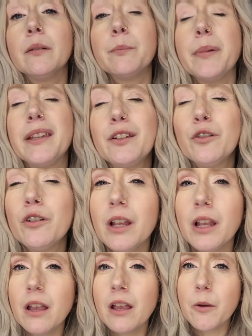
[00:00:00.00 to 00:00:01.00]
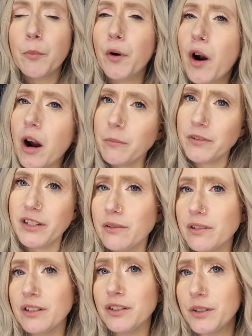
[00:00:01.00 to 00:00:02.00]
But He'll prompt you
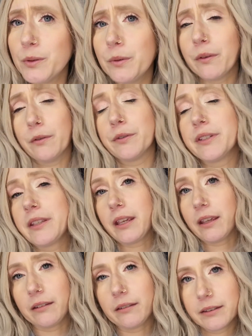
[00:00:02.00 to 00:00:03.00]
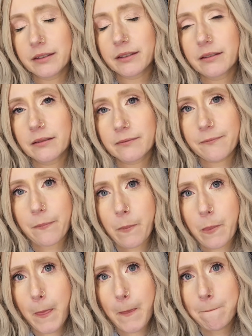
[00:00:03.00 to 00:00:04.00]
to do those things.
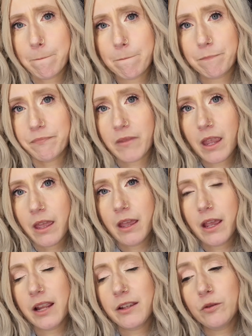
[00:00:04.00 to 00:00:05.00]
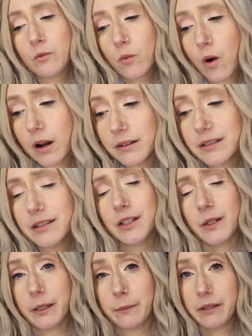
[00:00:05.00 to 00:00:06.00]
And you'll want to do
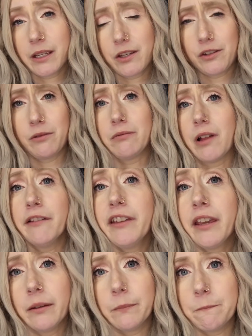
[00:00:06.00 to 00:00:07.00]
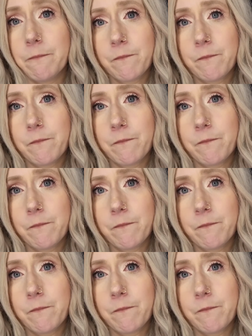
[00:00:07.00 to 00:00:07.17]
it because you love Him.